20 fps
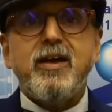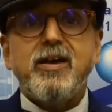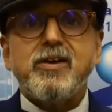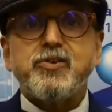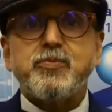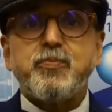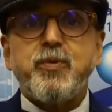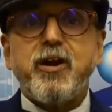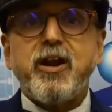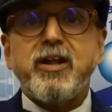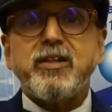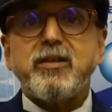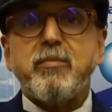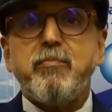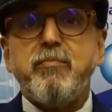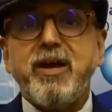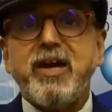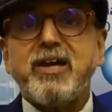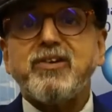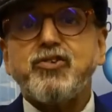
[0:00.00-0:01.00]
spurring the
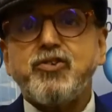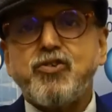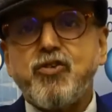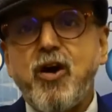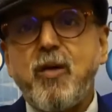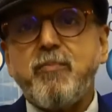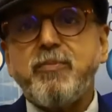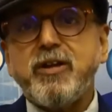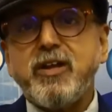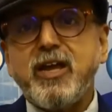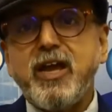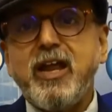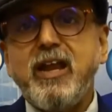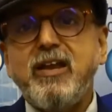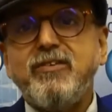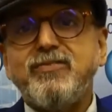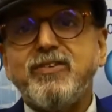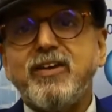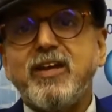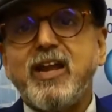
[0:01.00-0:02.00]
biggest drop in
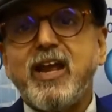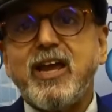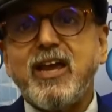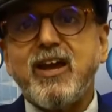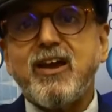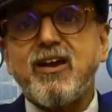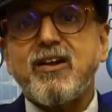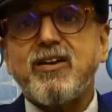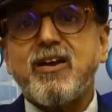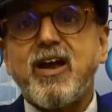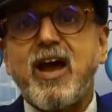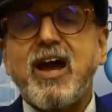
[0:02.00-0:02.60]
yields in a year